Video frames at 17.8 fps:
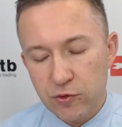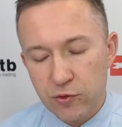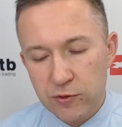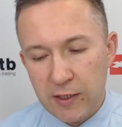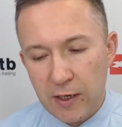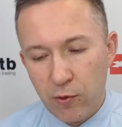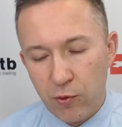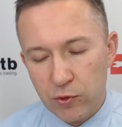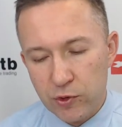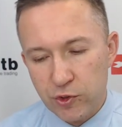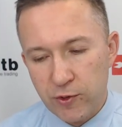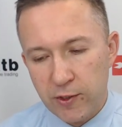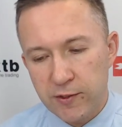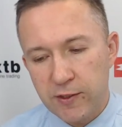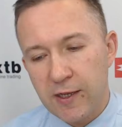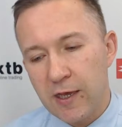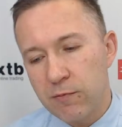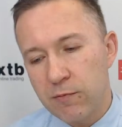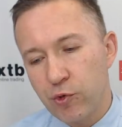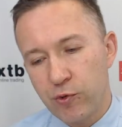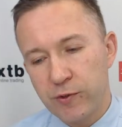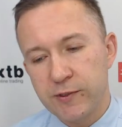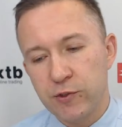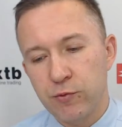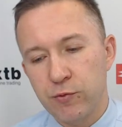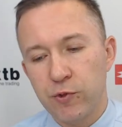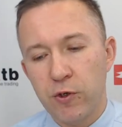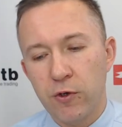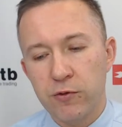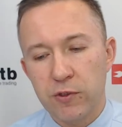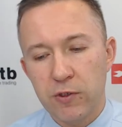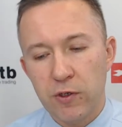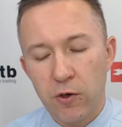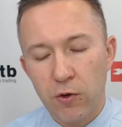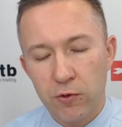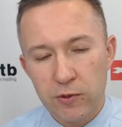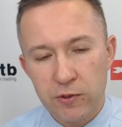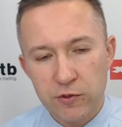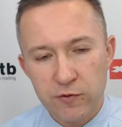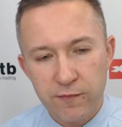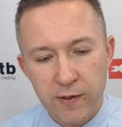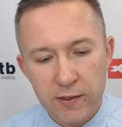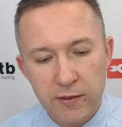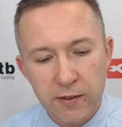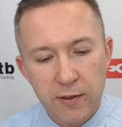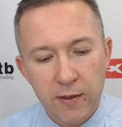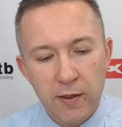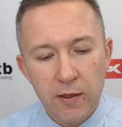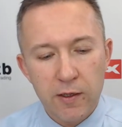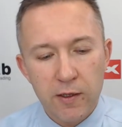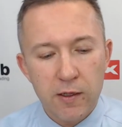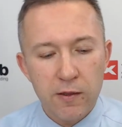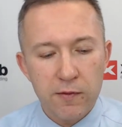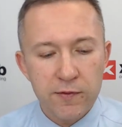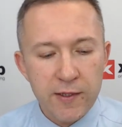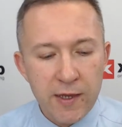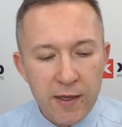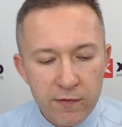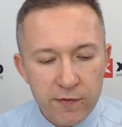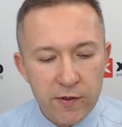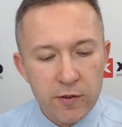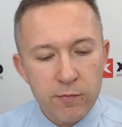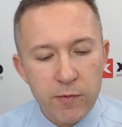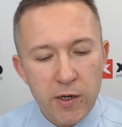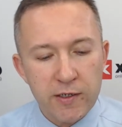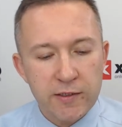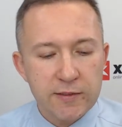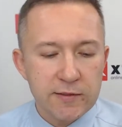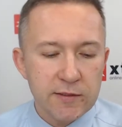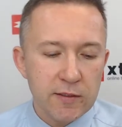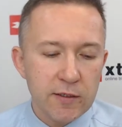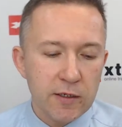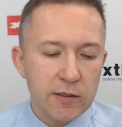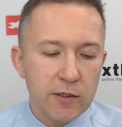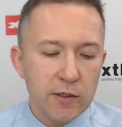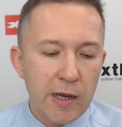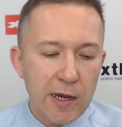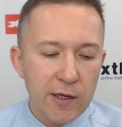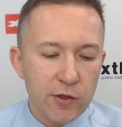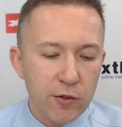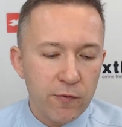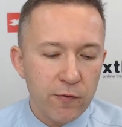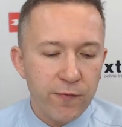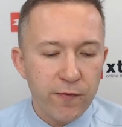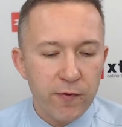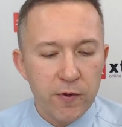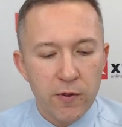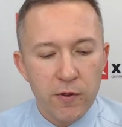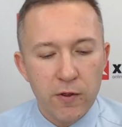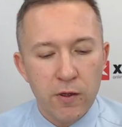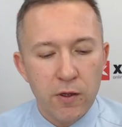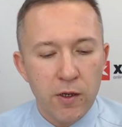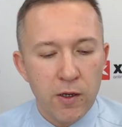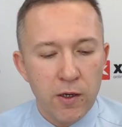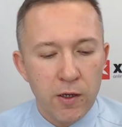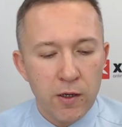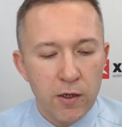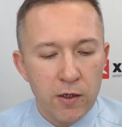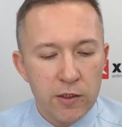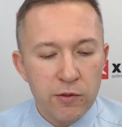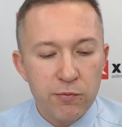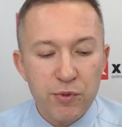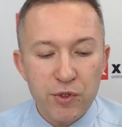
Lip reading: downward trend can be resumed on a hawkish Fed. Then there are markets that are kind of in